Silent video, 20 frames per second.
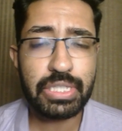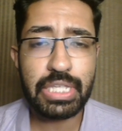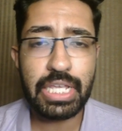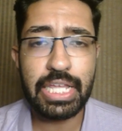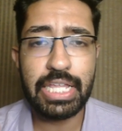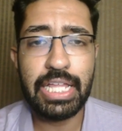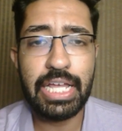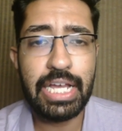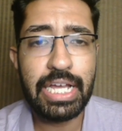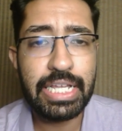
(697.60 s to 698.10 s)

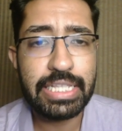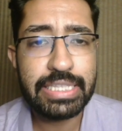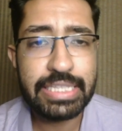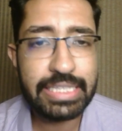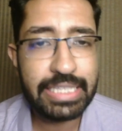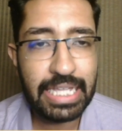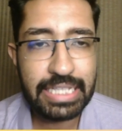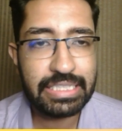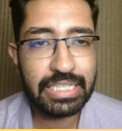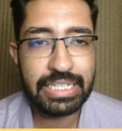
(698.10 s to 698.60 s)

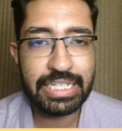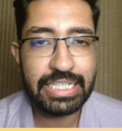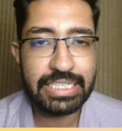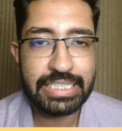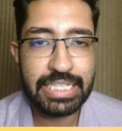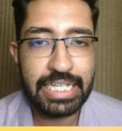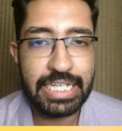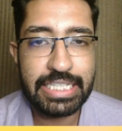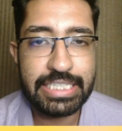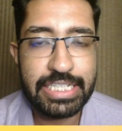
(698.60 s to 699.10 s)
that's an
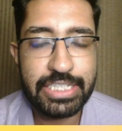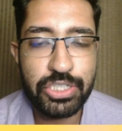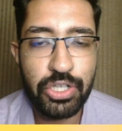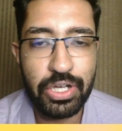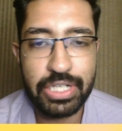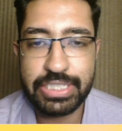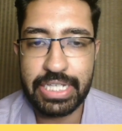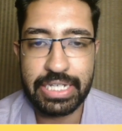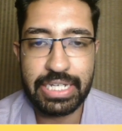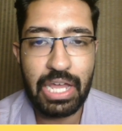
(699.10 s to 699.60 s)
easy
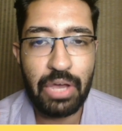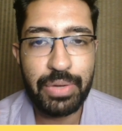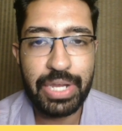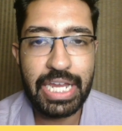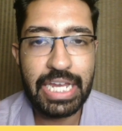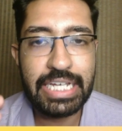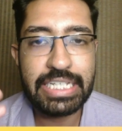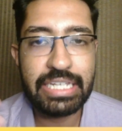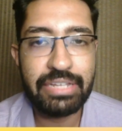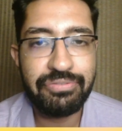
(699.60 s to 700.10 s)
choice there. Now
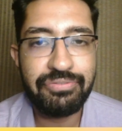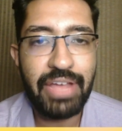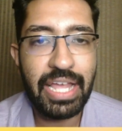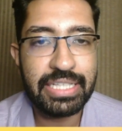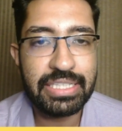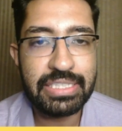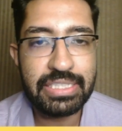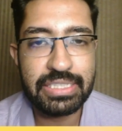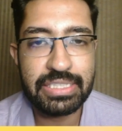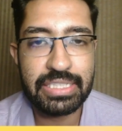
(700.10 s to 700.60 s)
in
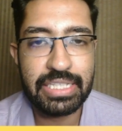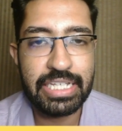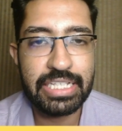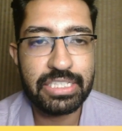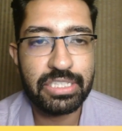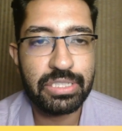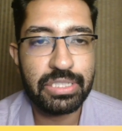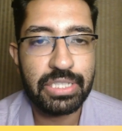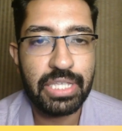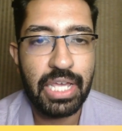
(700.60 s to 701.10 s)
defense
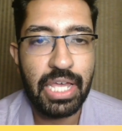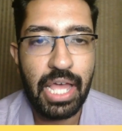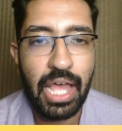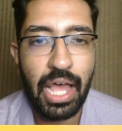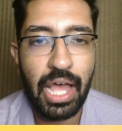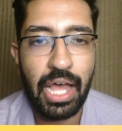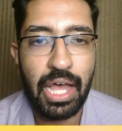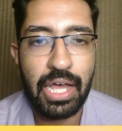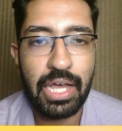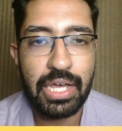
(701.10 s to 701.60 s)
is
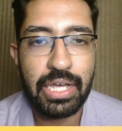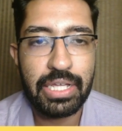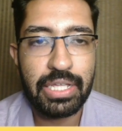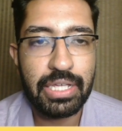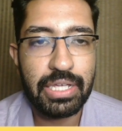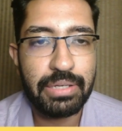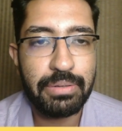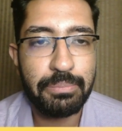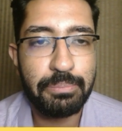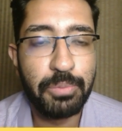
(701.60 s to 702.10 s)

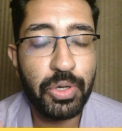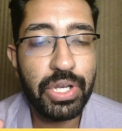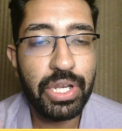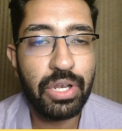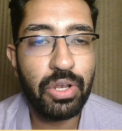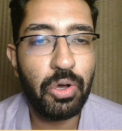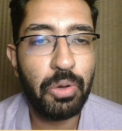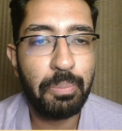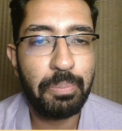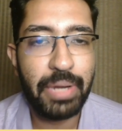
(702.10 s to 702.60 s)

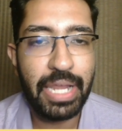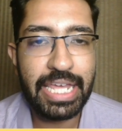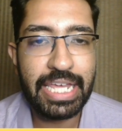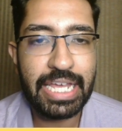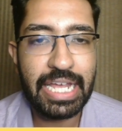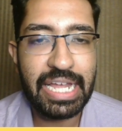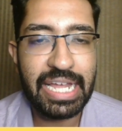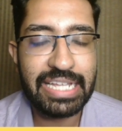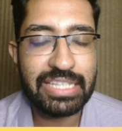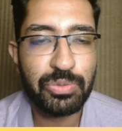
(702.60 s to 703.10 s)
Murillo playing
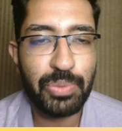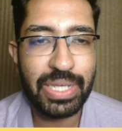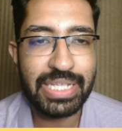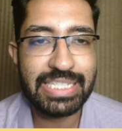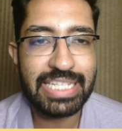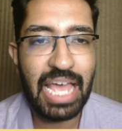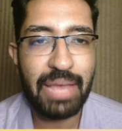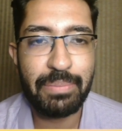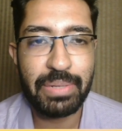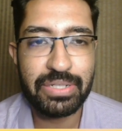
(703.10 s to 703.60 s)
against West
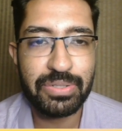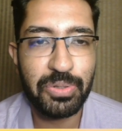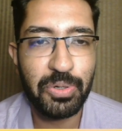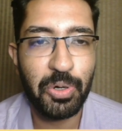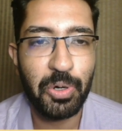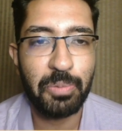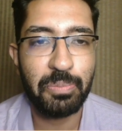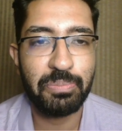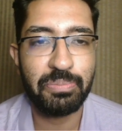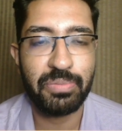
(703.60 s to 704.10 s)
Ham at
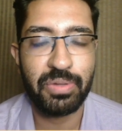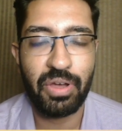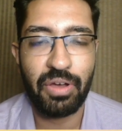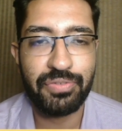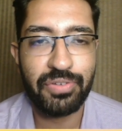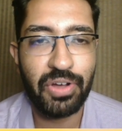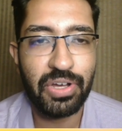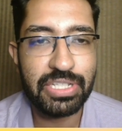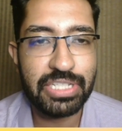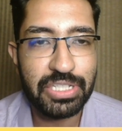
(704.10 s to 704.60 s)
home. Of
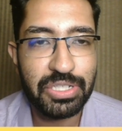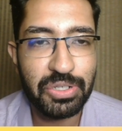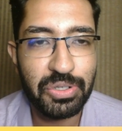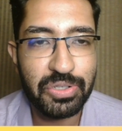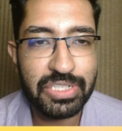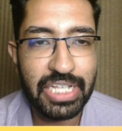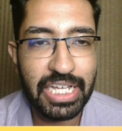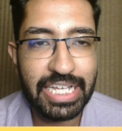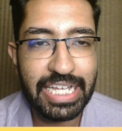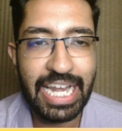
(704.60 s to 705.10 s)
course, it
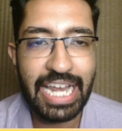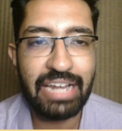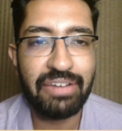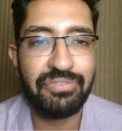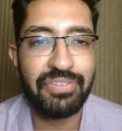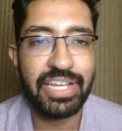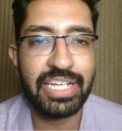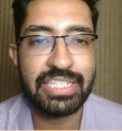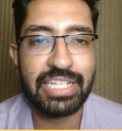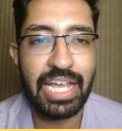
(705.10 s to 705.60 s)
looks like great
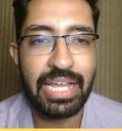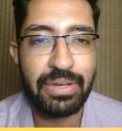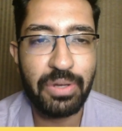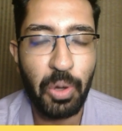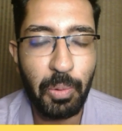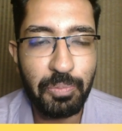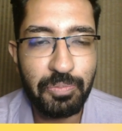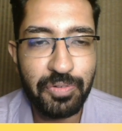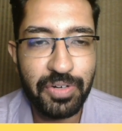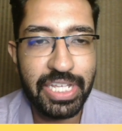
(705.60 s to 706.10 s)
fixture, and
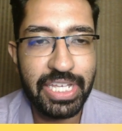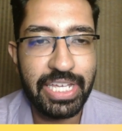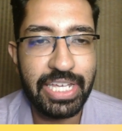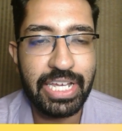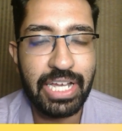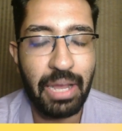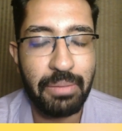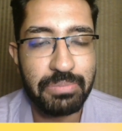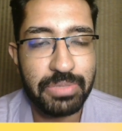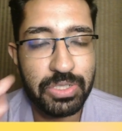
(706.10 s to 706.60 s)
hopefully he
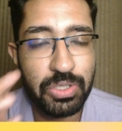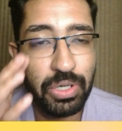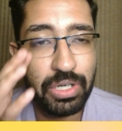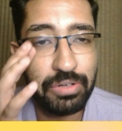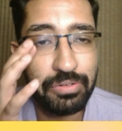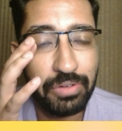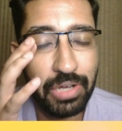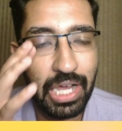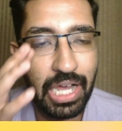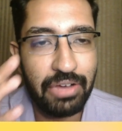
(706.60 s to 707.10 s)
comes good
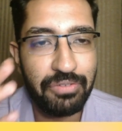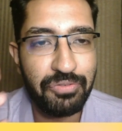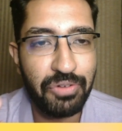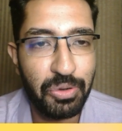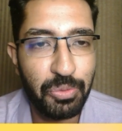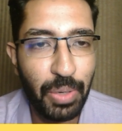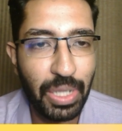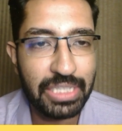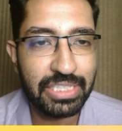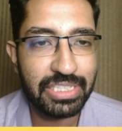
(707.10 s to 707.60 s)

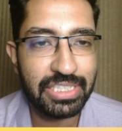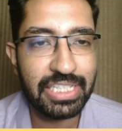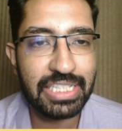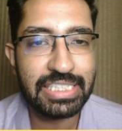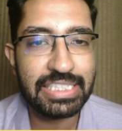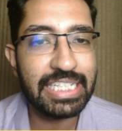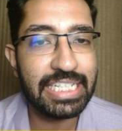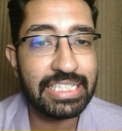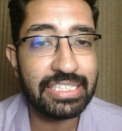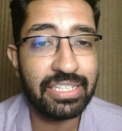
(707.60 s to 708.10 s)
for once
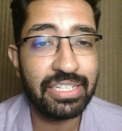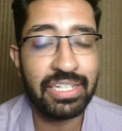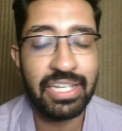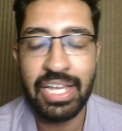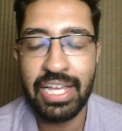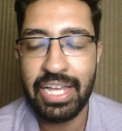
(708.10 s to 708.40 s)
this season.